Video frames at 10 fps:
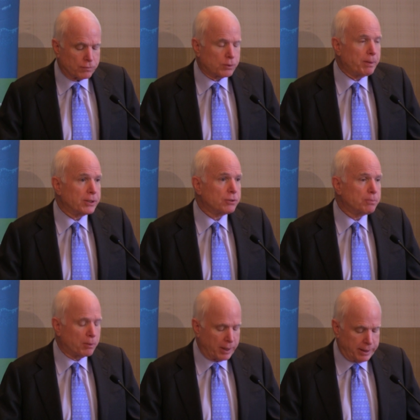of special
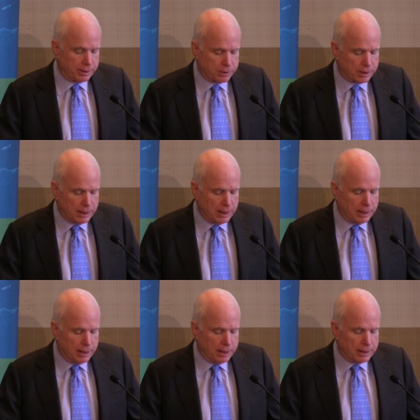praise,
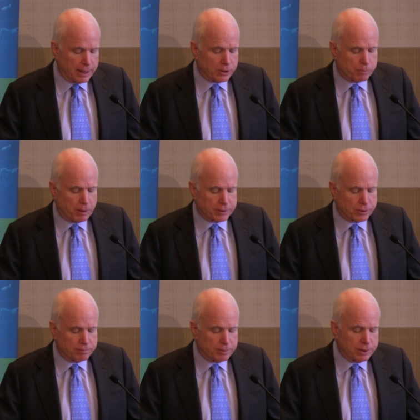and that is
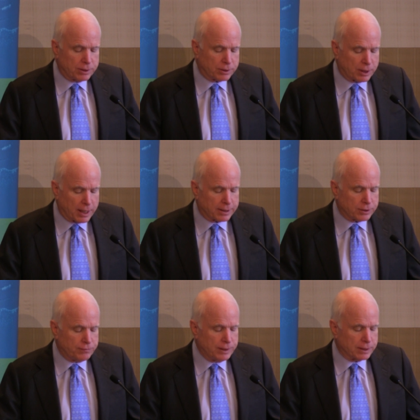President Misha
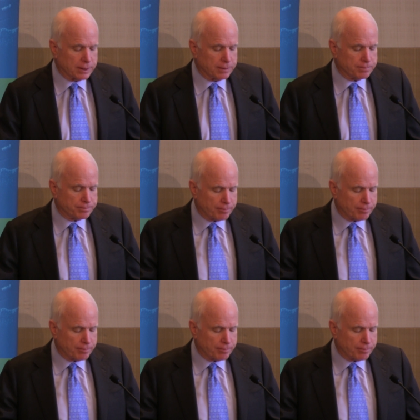Saakashvili.